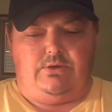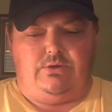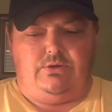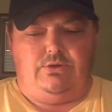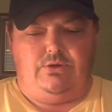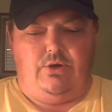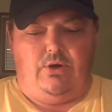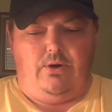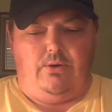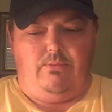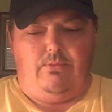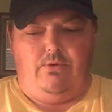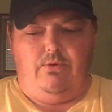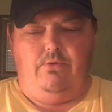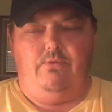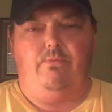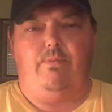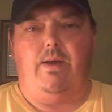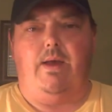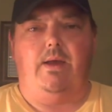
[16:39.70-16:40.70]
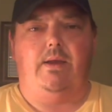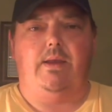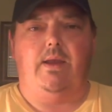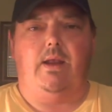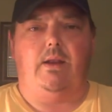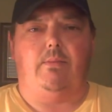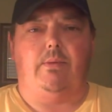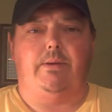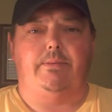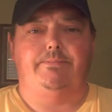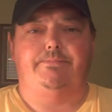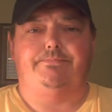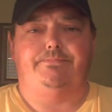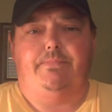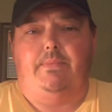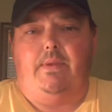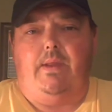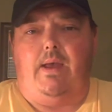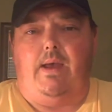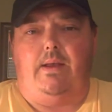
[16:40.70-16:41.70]
jerk move by Academy?
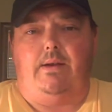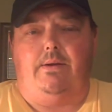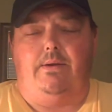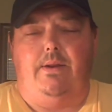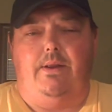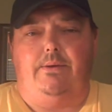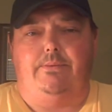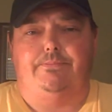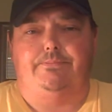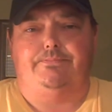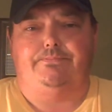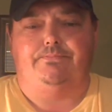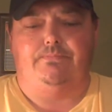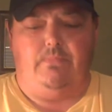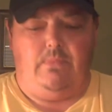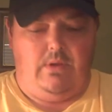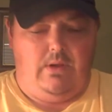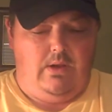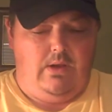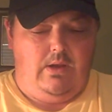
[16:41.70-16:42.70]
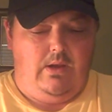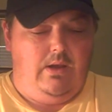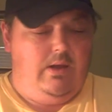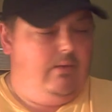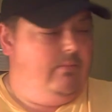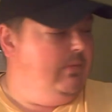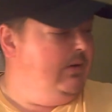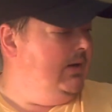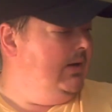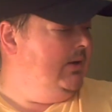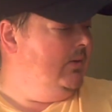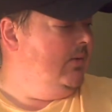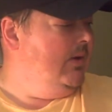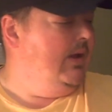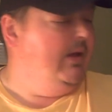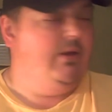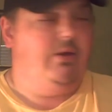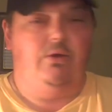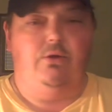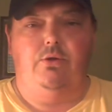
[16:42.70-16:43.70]
I don't know. But
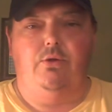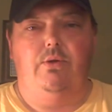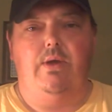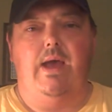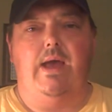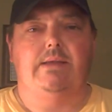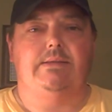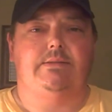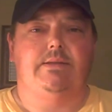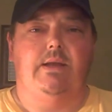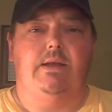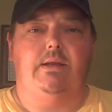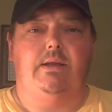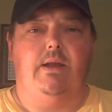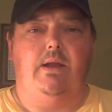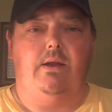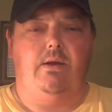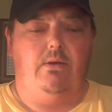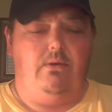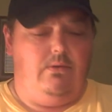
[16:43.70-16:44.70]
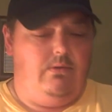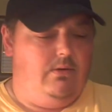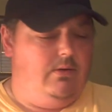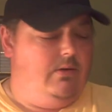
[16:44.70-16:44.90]
anyway, you guys take care.